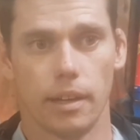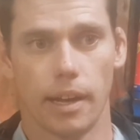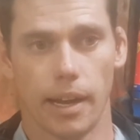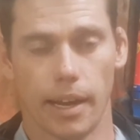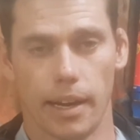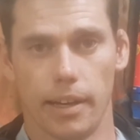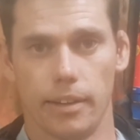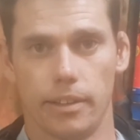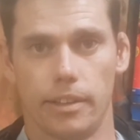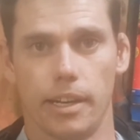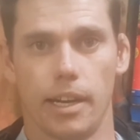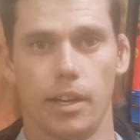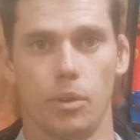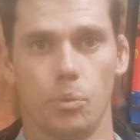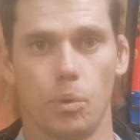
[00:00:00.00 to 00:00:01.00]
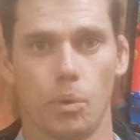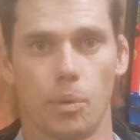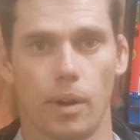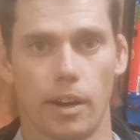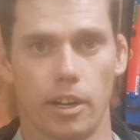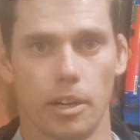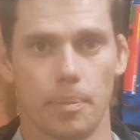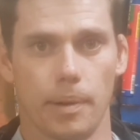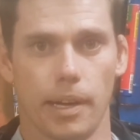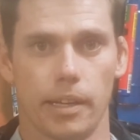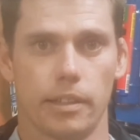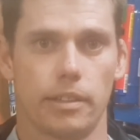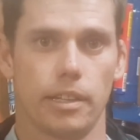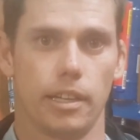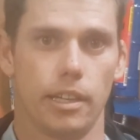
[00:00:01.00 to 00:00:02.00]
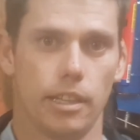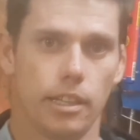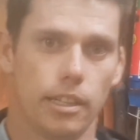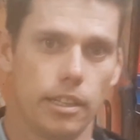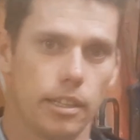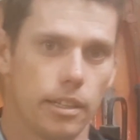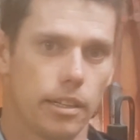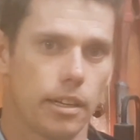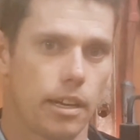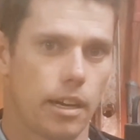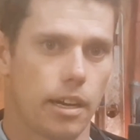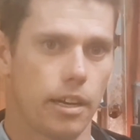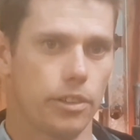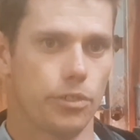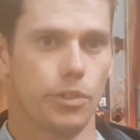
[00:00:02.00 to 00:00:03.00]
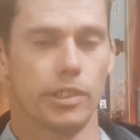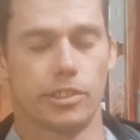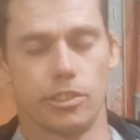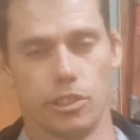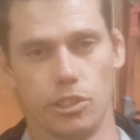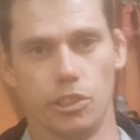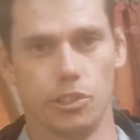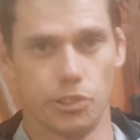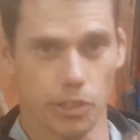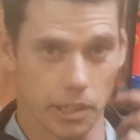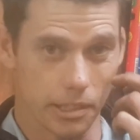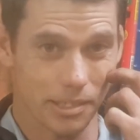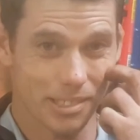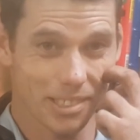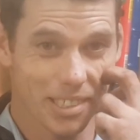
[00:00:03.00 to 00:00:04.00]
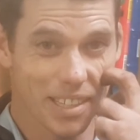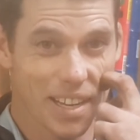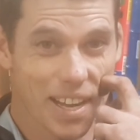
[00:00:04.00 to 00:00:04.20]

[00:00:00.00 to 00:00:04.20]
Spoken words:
and then we'll worry about the rest of the nutrients